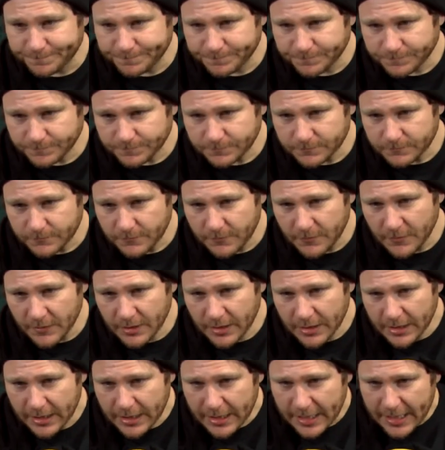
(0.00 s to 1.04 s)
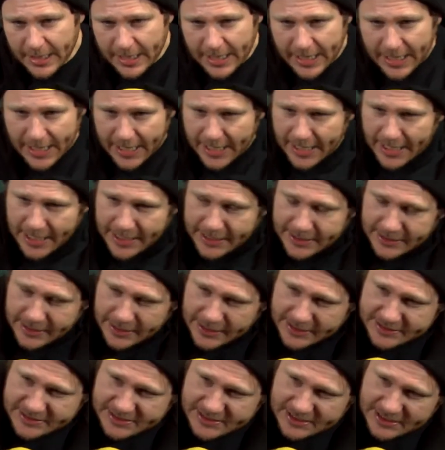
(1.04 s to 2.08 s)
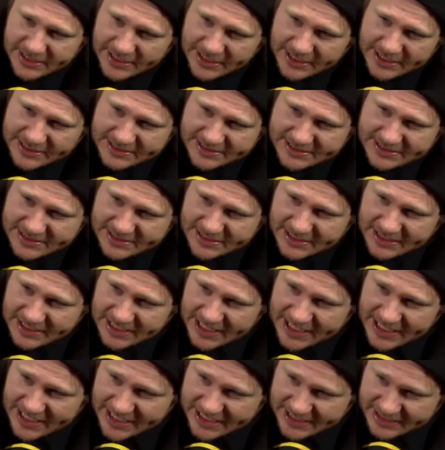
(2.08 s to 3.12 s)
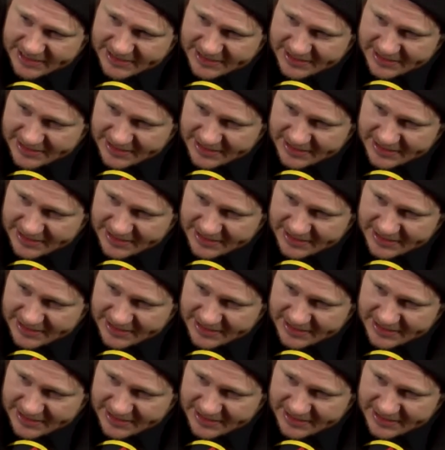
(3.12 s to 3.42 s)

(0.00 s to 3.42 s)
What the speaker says: (silent)